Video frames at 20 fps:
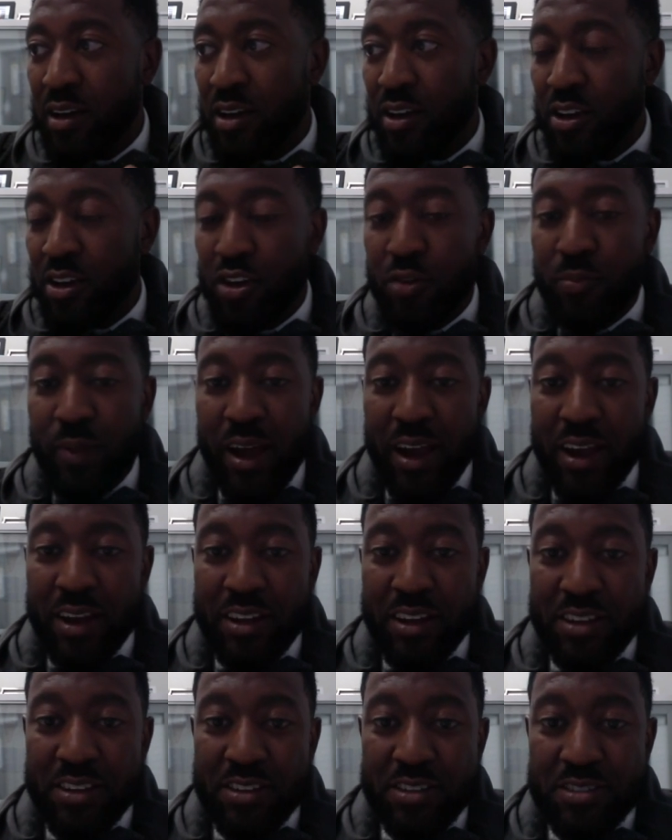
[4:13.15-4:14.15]

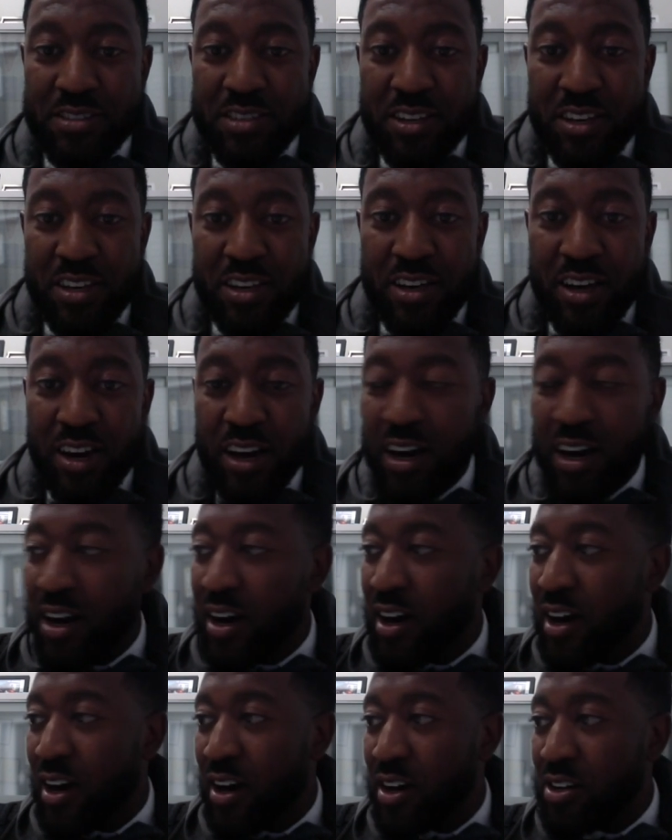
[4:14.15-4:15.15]
humanities,
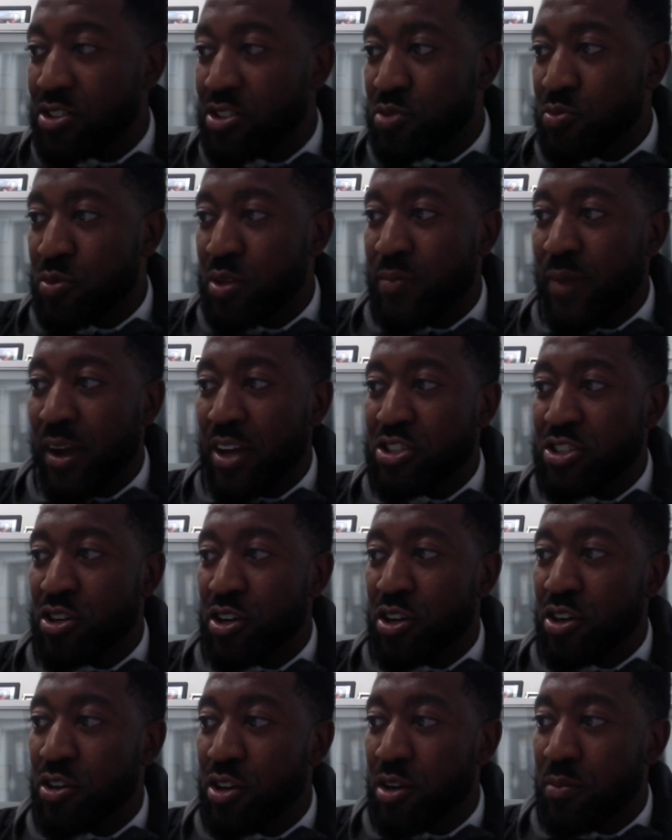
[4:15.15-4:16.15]
just really making sure
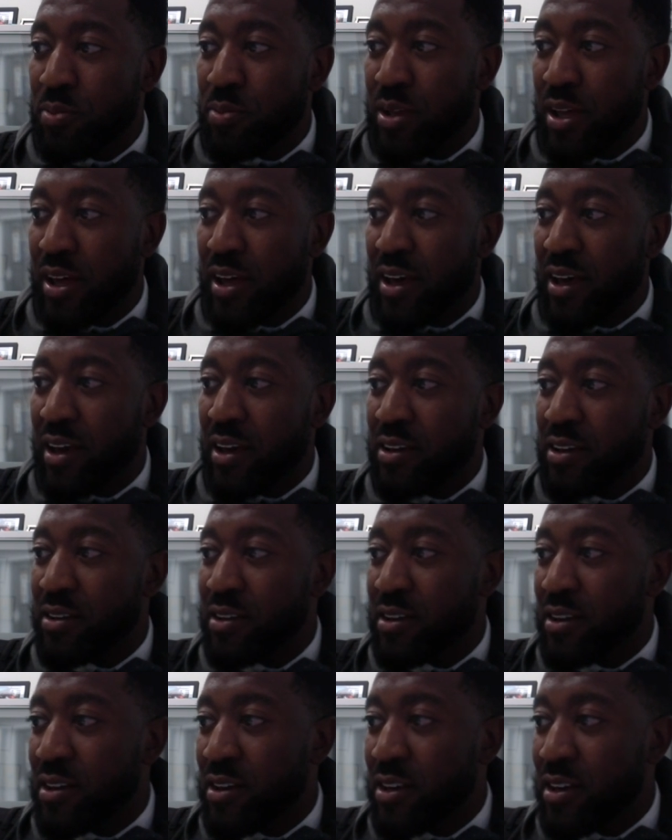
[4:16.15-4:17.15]
your unit plan
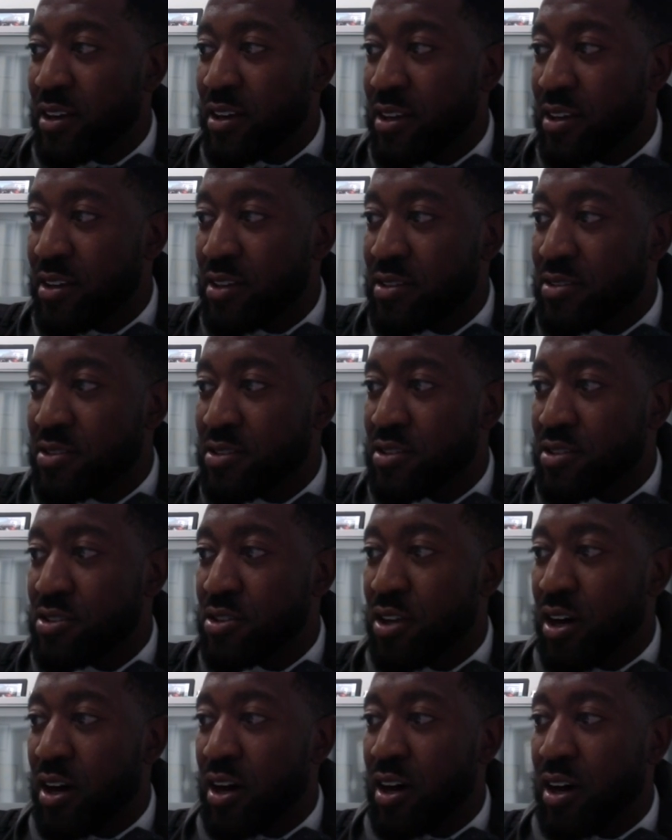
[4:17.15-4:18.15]
is
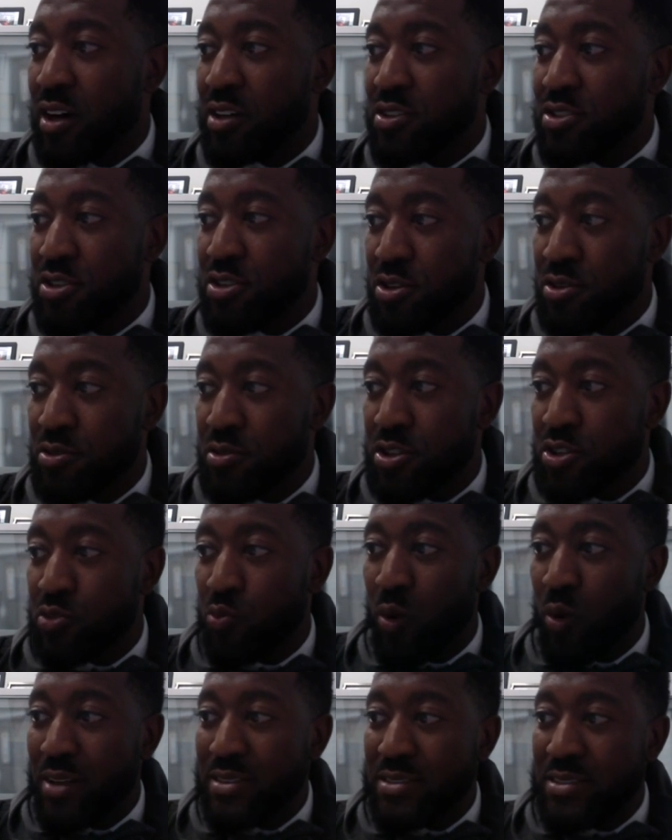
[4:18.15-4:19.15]
due this
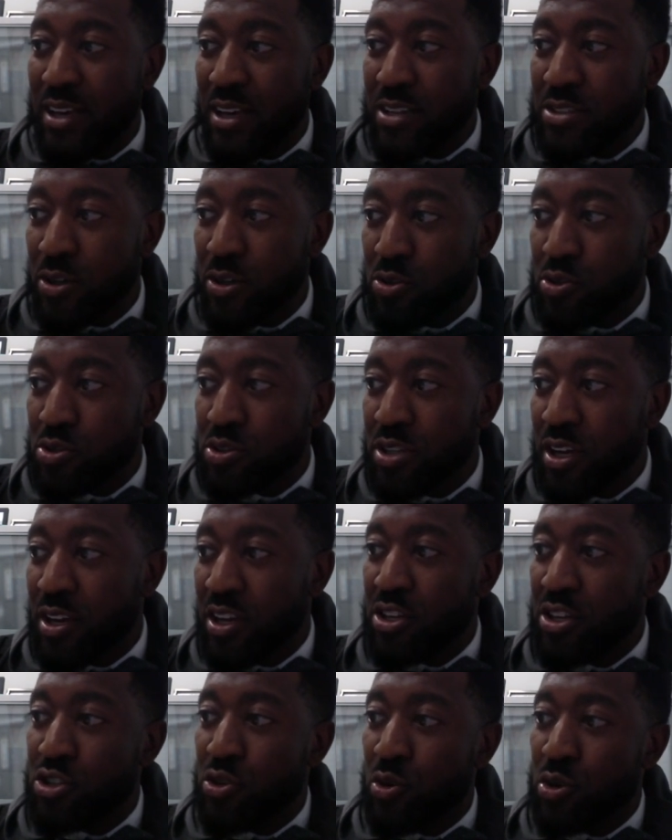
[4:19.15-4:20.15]
Wednesday. Social
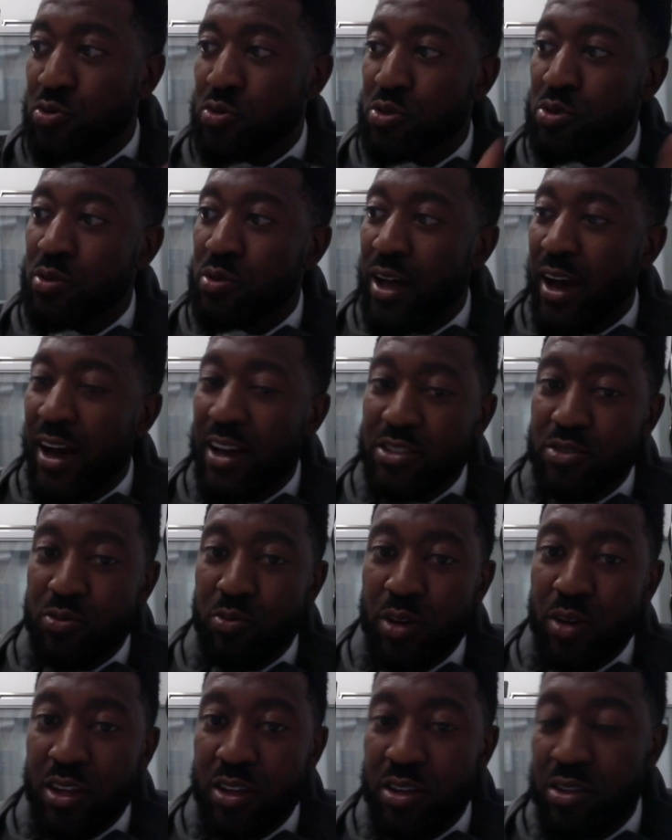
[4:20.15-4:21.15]
studies, yours was due last
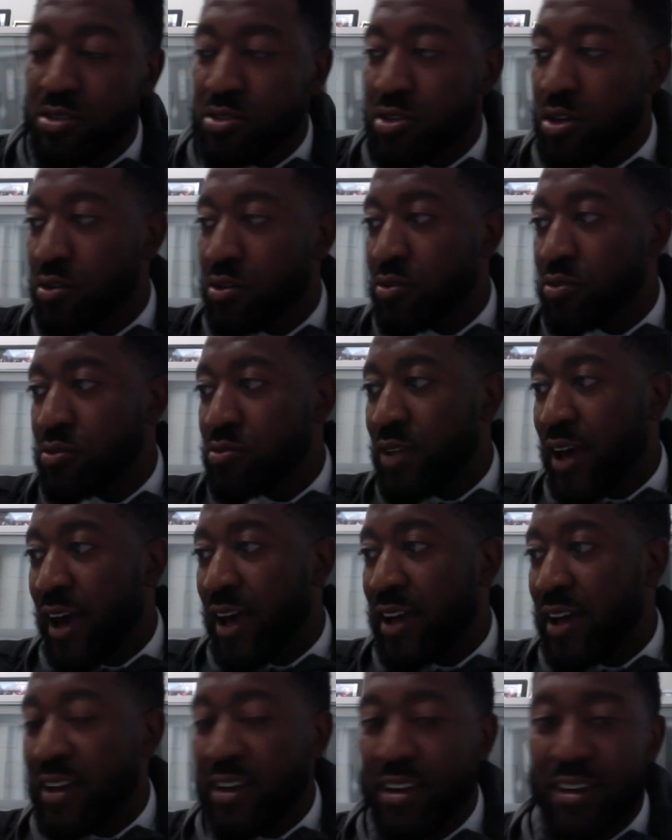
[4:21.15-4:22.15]
week, so
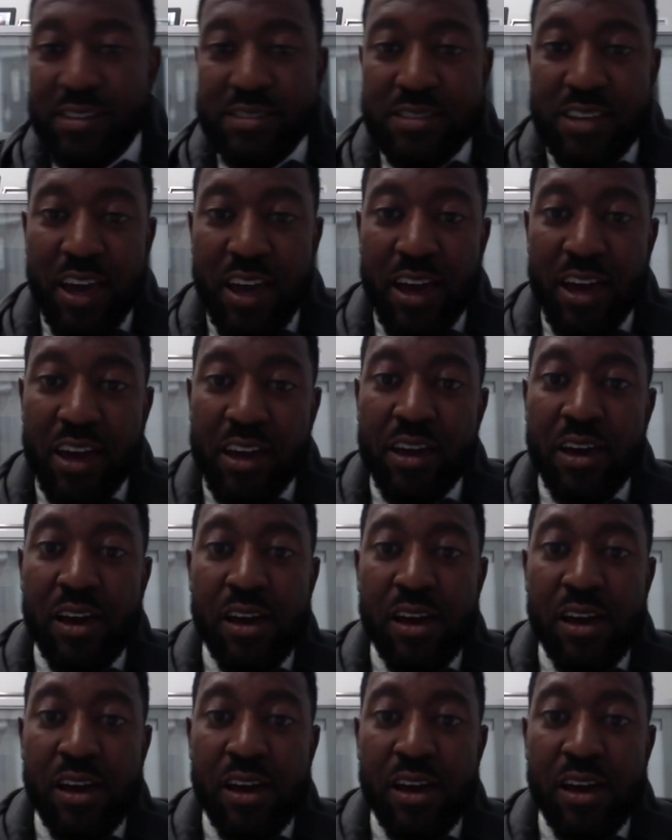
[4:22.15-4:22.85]
that is a